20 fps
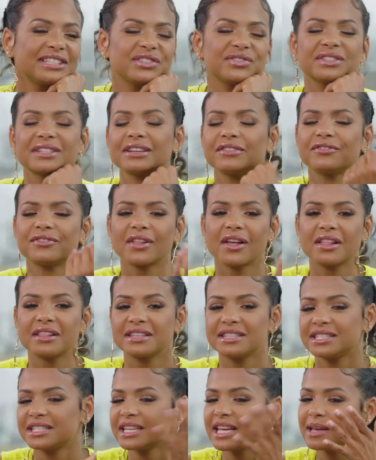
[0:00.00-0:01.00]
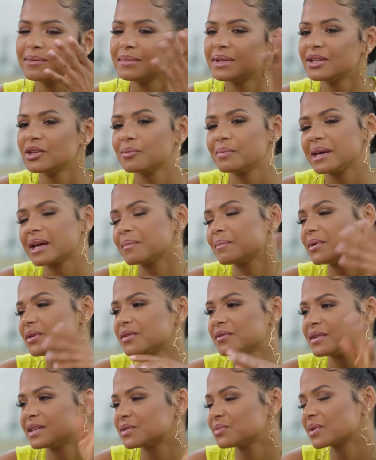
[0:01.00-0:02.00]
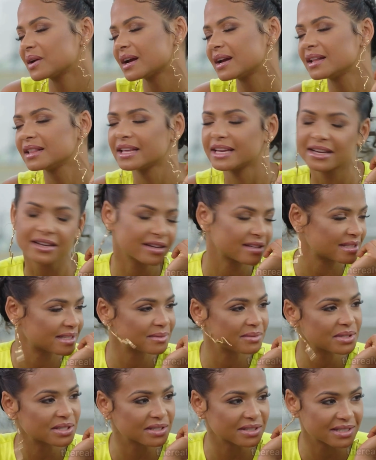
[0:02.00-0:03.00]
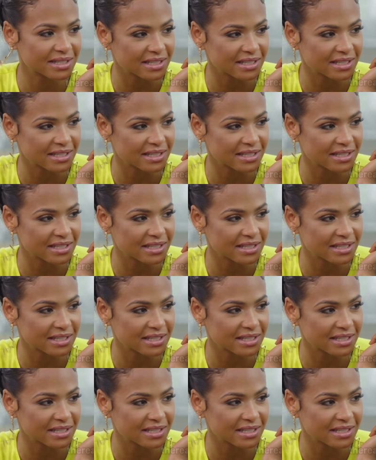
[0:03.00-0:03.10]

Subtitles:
She was like flawless. She came in, no makeup. Both of us were kind of like on some chill